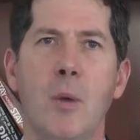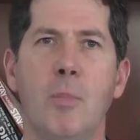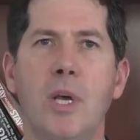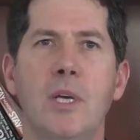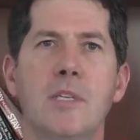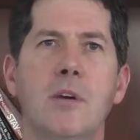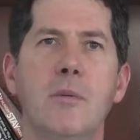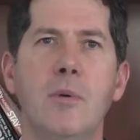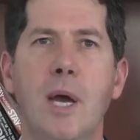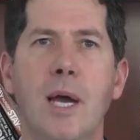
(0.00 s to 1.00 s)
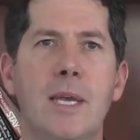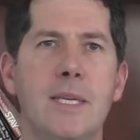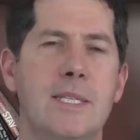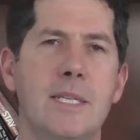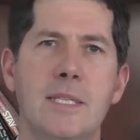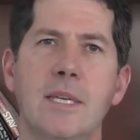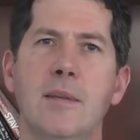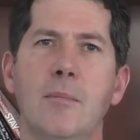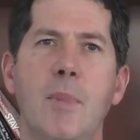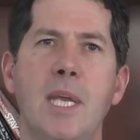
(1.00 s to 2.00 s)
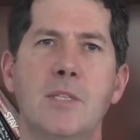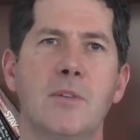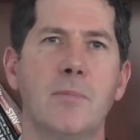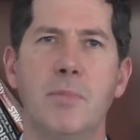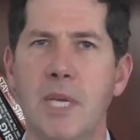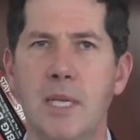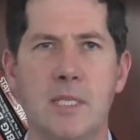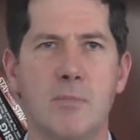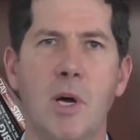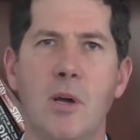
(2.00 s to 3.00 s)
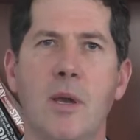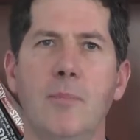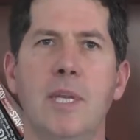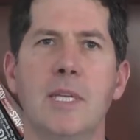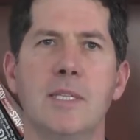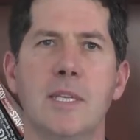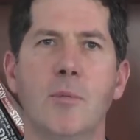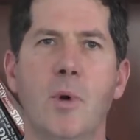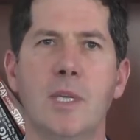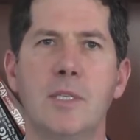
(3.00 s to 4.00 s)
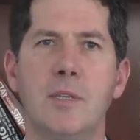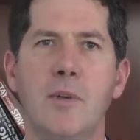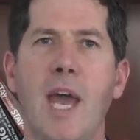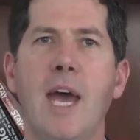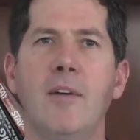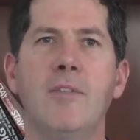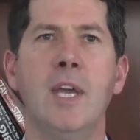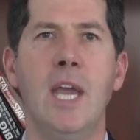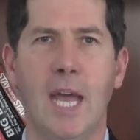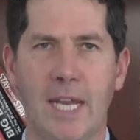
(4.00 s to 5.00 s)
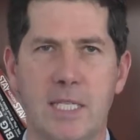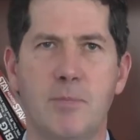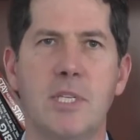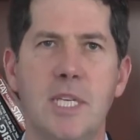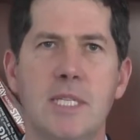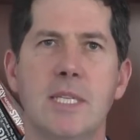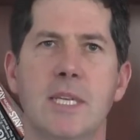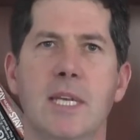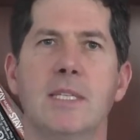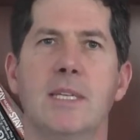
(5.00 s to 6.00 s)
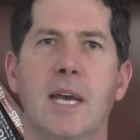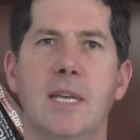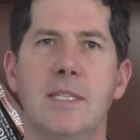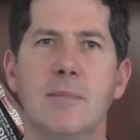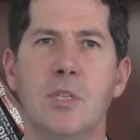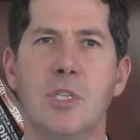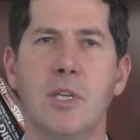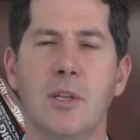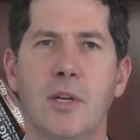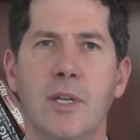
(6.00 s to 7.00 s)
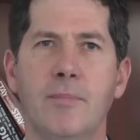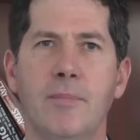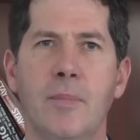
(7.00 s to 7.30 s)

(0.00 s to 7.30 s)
But also existing mainstream big and small companies that want to have an expertise in data science and machine learning.